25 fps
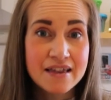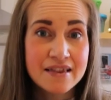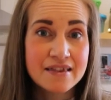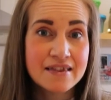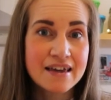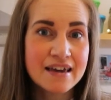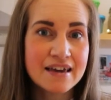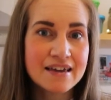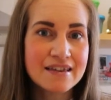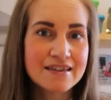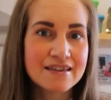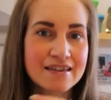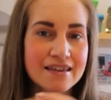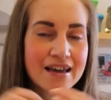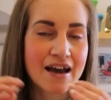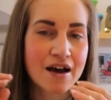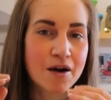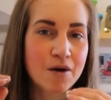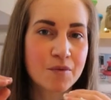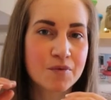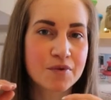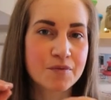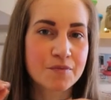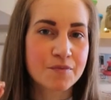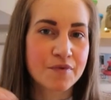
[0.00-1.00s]
this
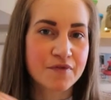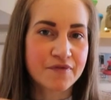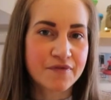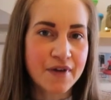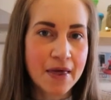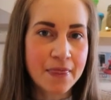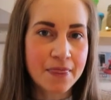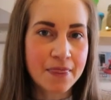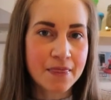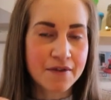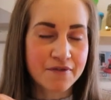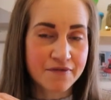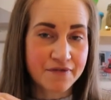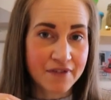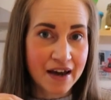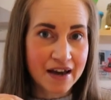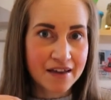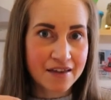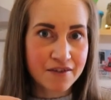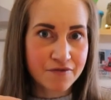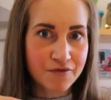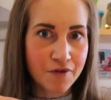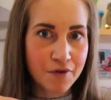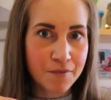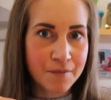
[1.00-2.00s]
helps prevent the
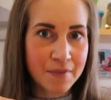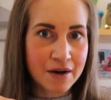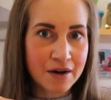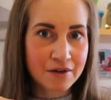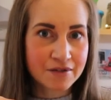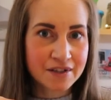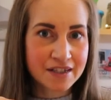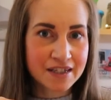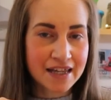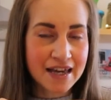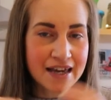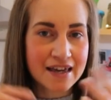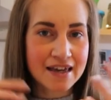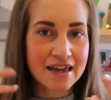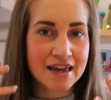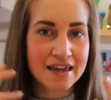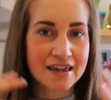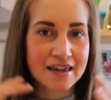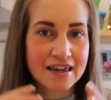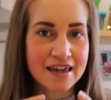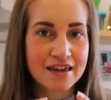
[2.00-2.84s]
fats from melting,